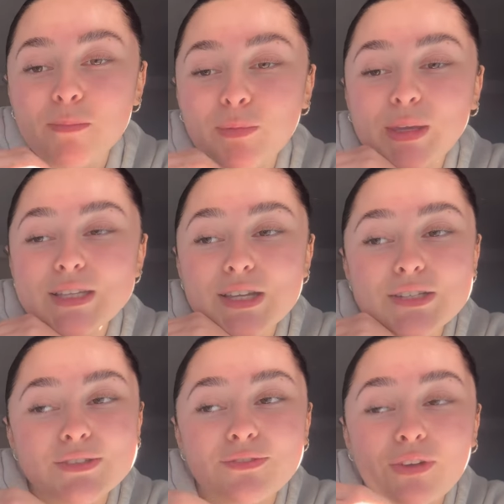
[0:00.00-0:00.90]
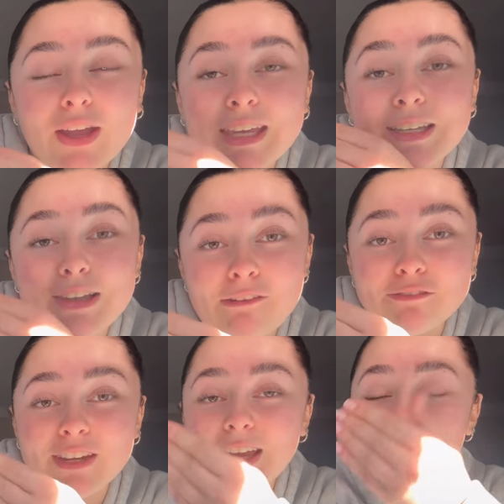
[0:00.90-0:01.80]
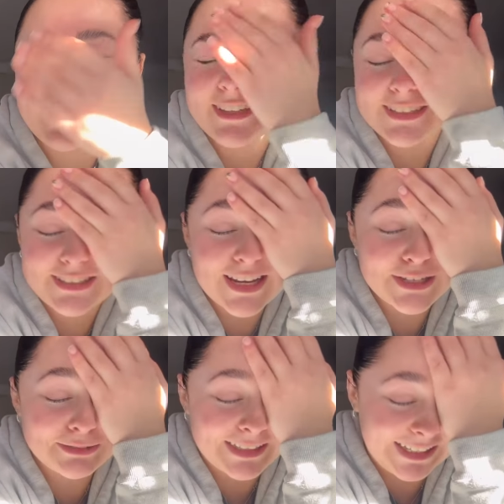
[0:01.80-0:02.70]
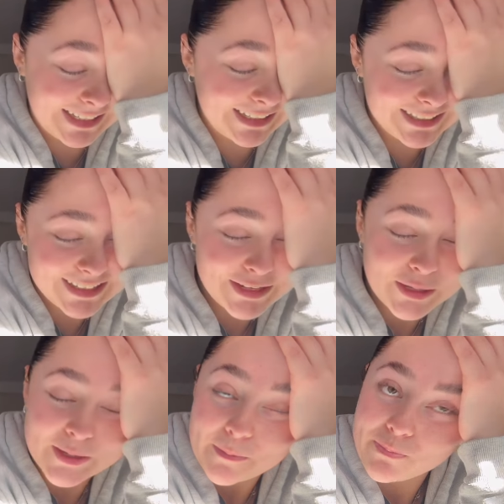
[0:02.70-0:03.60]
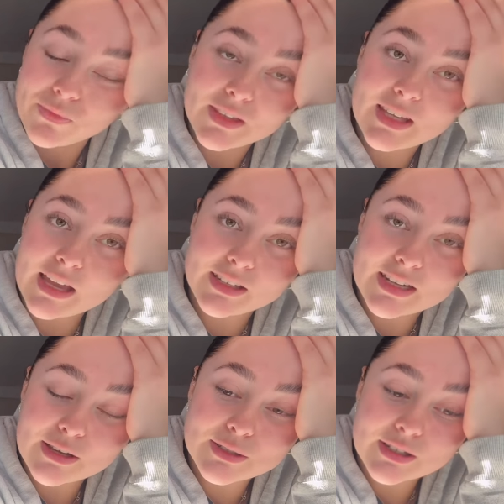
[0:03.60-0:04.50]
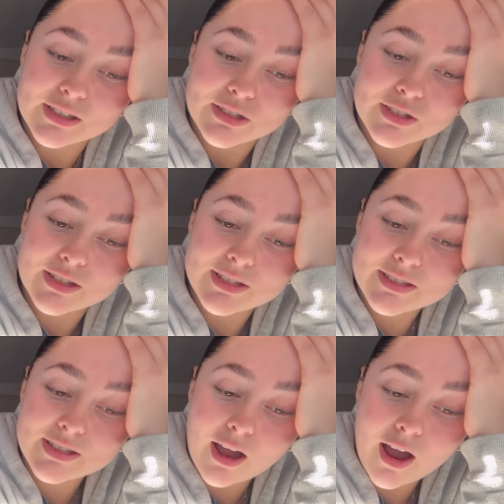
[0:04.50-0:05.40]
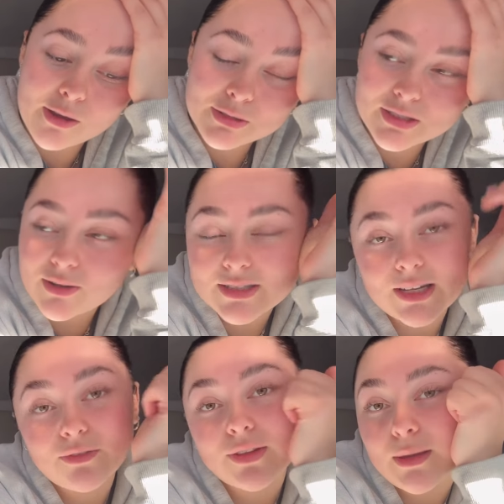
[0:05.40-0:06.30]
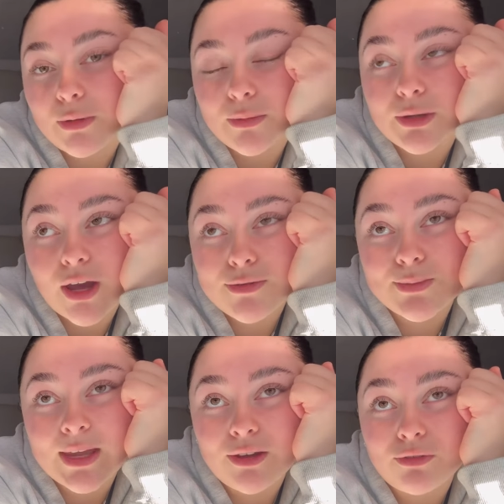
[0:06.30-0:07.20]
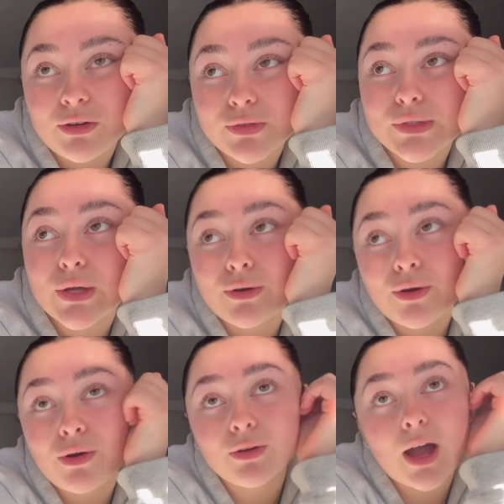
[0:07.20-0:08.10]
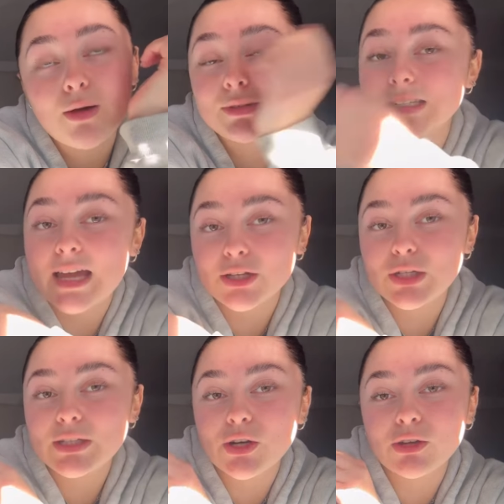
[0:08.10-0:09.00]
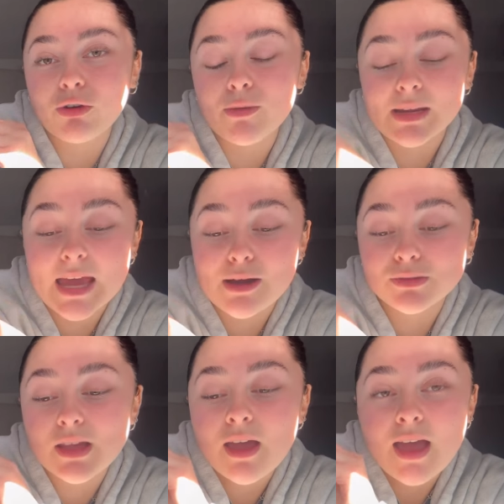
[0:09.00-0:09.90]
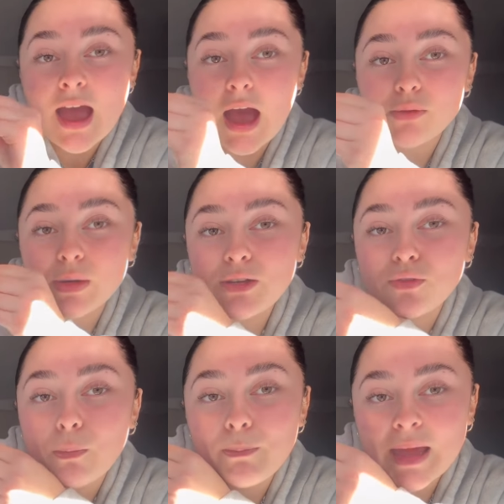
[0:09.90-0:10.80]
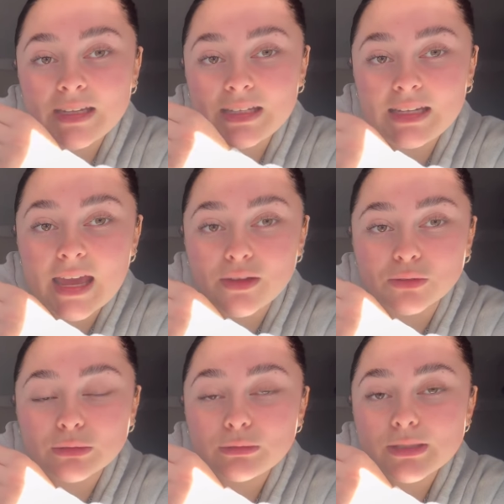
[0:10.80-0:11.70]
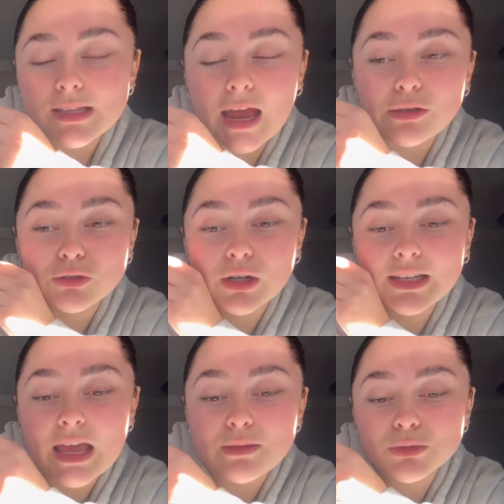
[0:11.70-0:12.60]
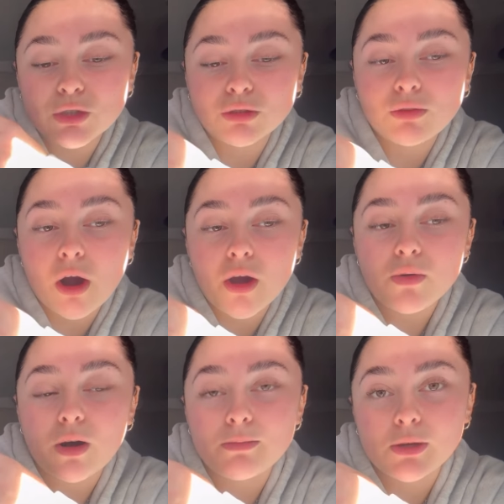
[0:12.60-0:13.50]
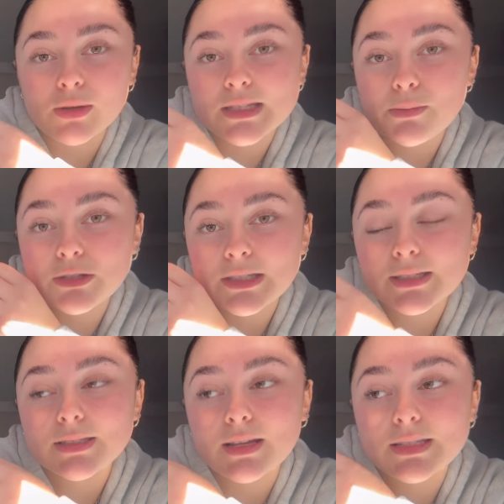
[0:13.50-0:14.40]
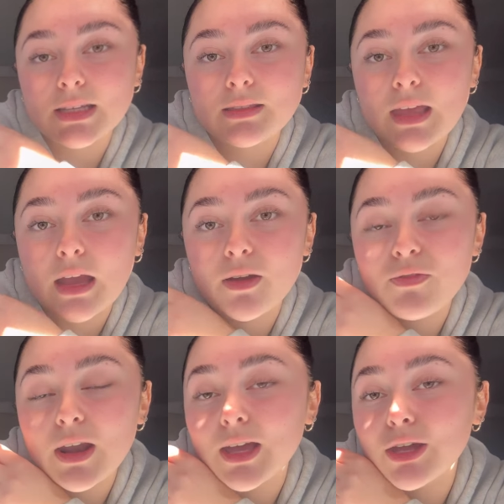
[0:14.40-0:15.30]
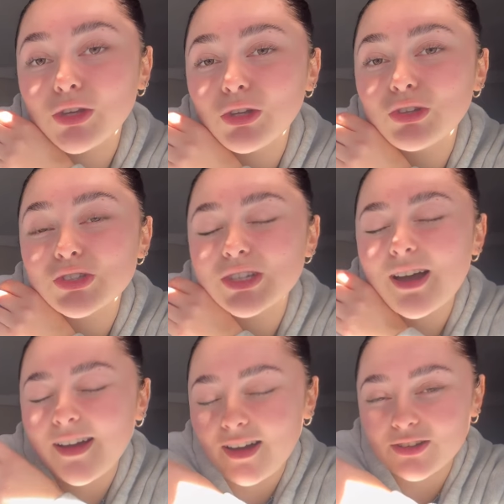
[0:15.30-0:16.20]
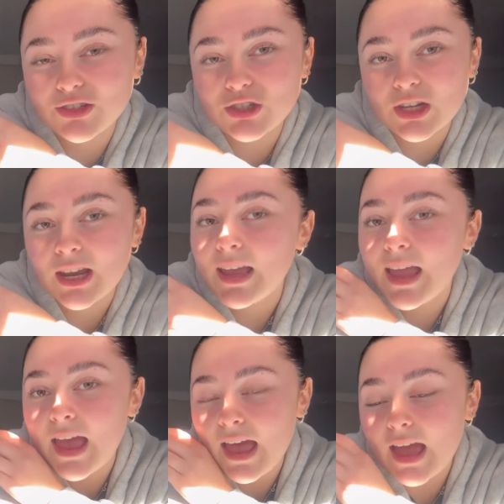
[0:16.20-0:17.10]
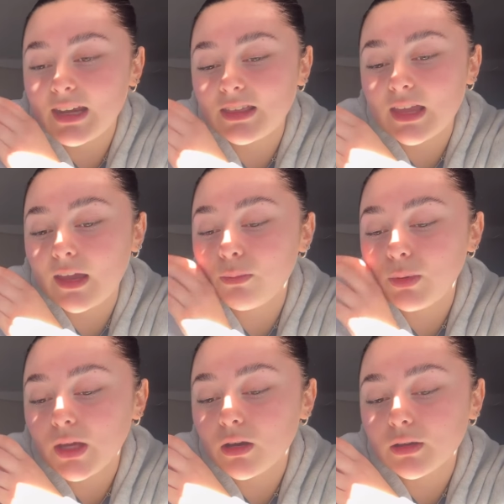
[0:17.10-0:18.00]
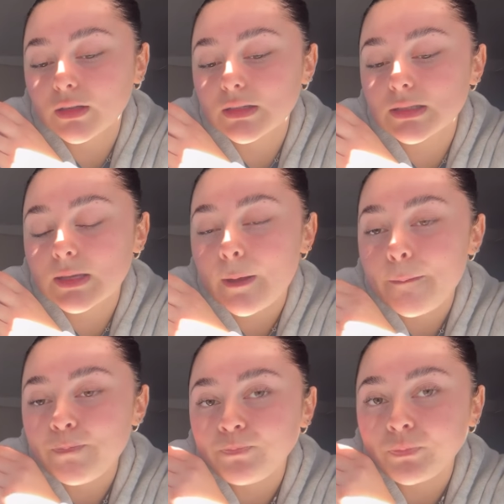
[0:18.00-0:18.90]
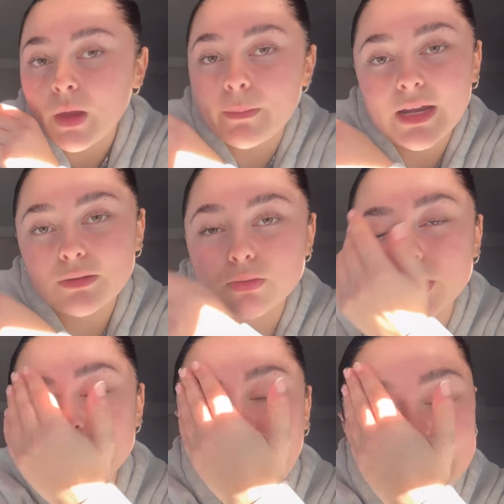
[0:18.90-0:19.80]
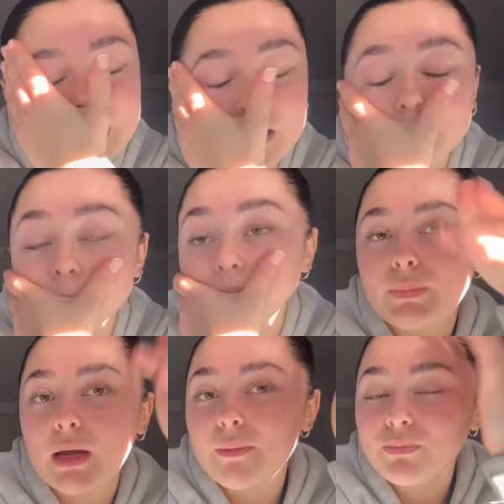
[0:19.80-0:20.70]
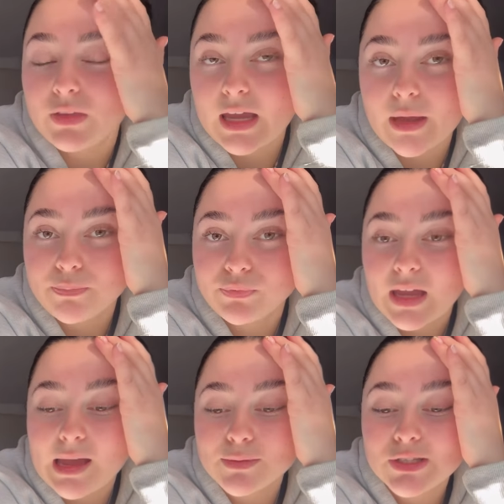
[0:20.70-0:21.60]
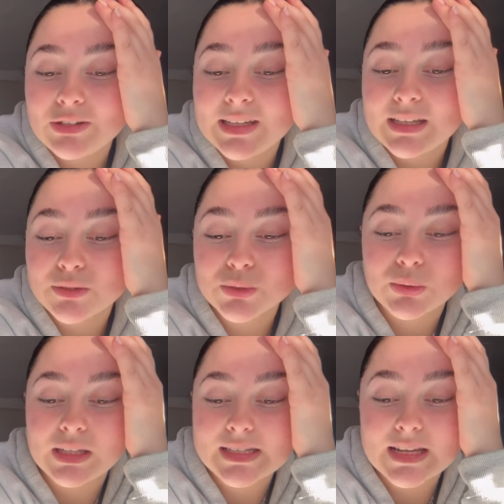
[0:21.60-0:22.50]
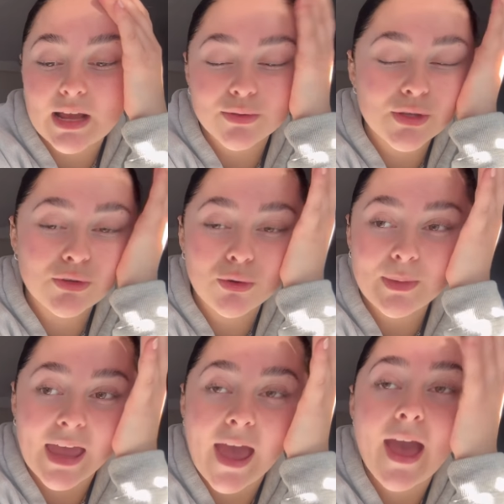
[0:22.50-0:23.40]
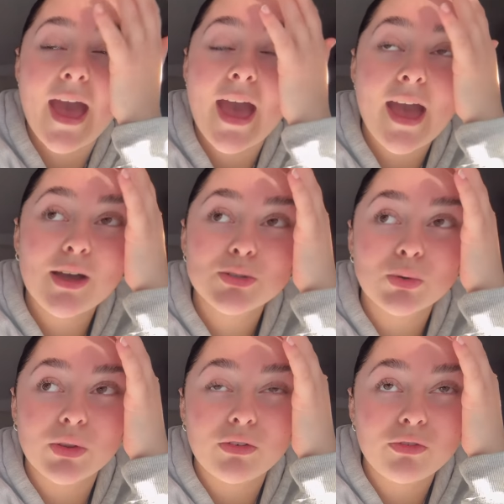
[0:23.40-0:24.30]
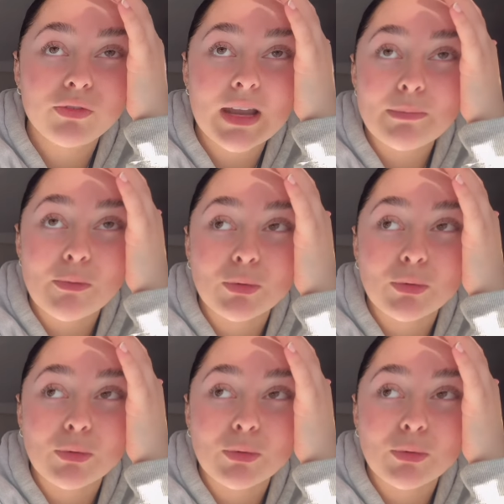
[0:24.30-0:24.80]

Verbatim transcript: but because I just fucking loved it. Like, genuinely, getting your nails done is just, I was so excited for the appointment. I was waiting for it for so long. I was naturally trying to grow my nails and when you've got bendy nails and you're trying to get them to grow, oh my god, it's the most disgusting thing. I felt like I couldn't touch anything because my nails were just bending. But yeah, absolutely adore these nails. Adore my hair, adore the lemon